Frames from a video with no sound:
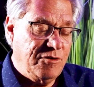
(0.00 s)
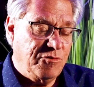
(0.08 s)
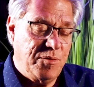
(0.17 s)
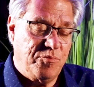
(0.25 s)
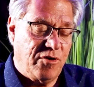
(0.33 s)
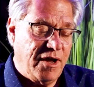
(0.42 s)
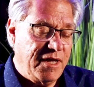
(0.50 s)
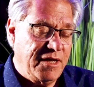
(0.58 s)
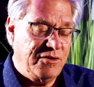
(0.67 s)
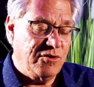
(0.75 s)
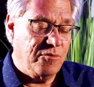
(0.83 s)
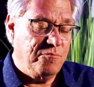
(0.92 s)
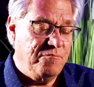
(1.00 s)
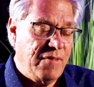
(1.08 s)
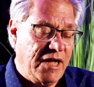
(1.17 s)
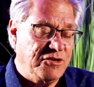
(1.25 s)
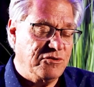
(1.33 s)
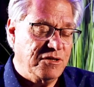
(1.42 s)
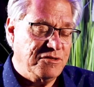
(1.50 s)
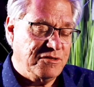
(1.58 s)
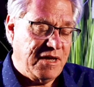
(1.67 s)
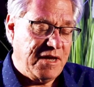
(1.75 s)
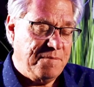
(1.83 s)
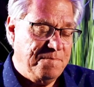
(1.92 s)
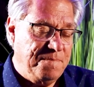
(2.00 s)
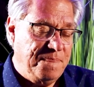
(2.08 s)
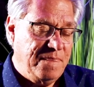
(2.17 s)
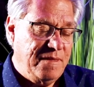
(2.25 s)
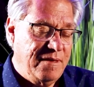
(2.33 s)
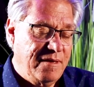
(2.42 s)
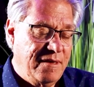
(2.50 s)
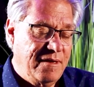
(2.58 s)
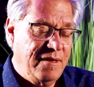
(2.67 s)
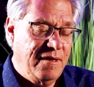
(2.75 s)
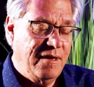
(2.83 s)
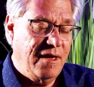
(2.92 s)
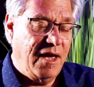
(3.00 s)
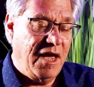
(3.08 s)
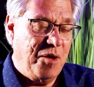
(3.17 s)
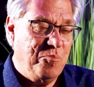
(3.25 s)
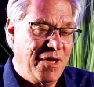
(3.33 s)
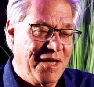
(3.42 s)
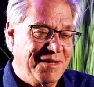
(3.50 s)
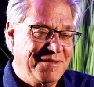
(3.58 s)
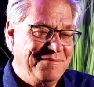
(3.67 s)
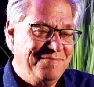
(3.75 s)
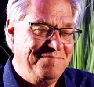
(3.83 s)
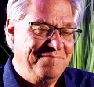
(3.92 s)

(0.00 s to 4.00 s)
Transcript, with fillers: We pray in your matchless name. Amen.